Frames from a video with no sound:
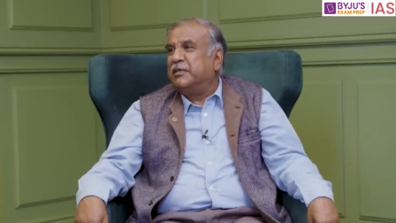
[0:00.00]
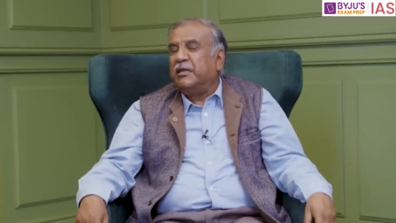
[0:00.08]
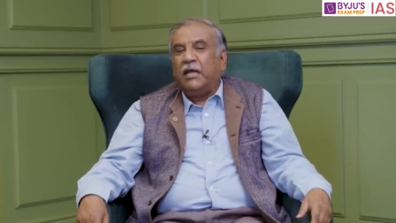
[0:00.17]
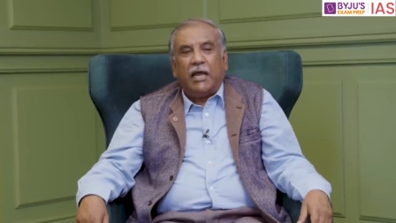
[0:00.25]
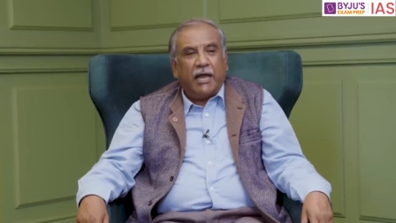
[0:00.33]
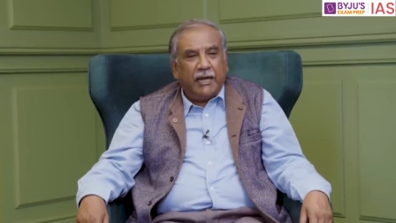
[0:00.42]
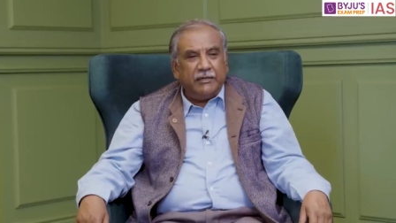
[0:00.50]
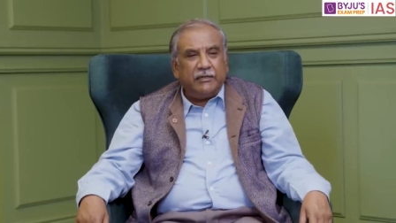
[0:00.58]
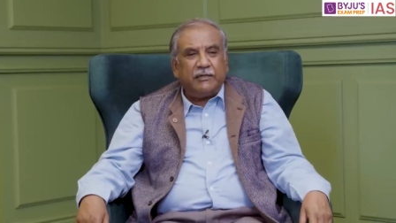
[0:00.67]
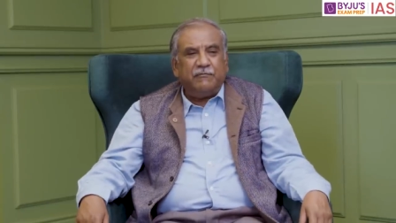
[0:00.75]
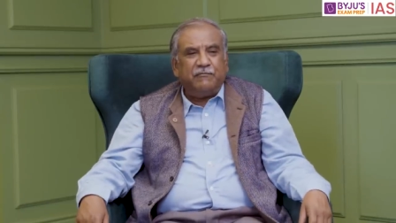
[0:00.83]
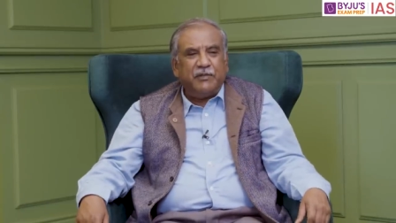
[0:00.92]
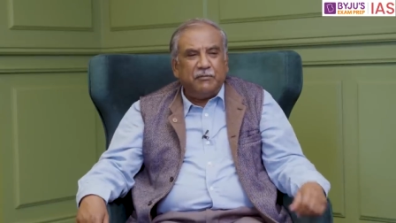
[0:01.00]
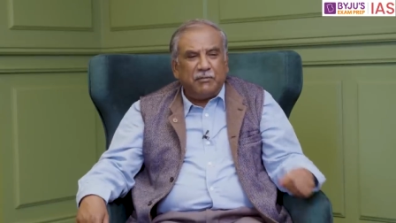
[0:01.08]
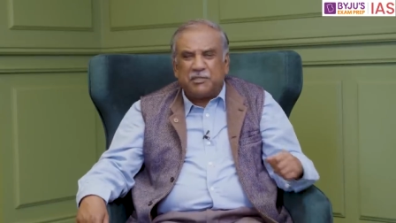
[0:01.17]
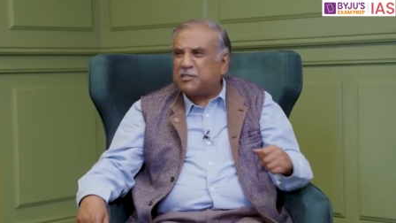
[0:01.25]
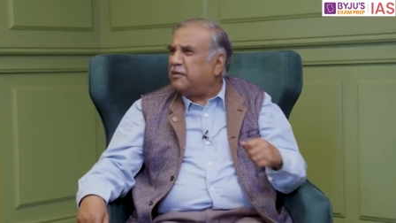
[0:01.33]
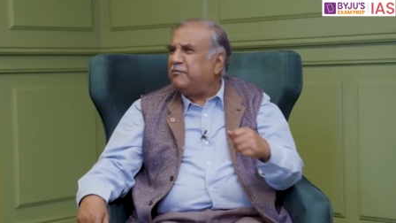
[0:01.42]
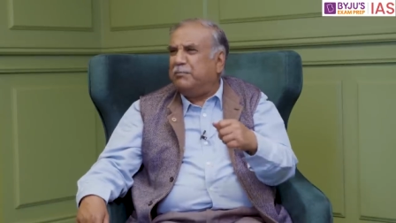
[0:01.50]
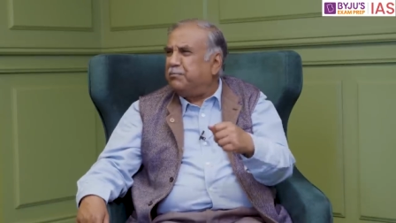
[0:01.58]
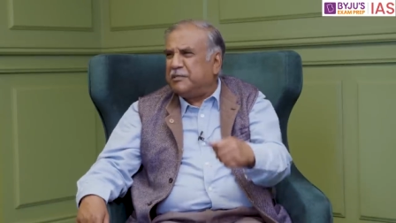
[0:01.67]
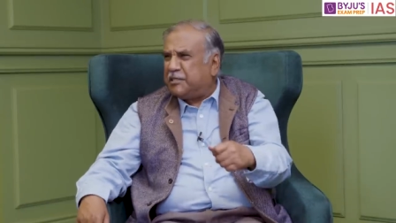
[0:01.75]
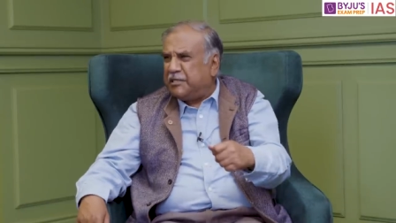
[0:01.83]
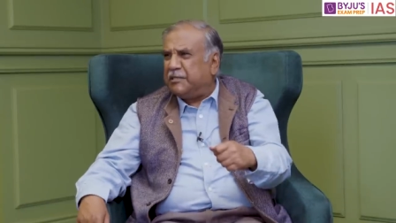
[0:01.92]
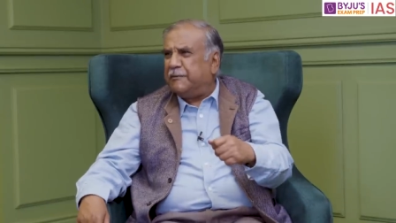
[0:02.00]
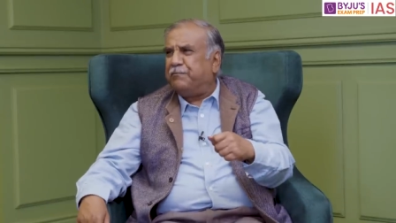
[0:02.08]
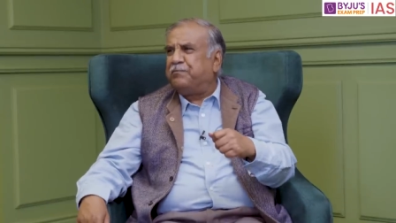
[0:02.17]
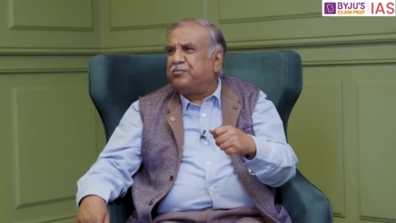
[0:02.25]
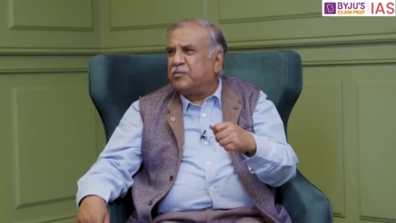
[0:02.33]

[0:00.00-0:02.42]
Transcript: Right. Sir. And we must have empathy.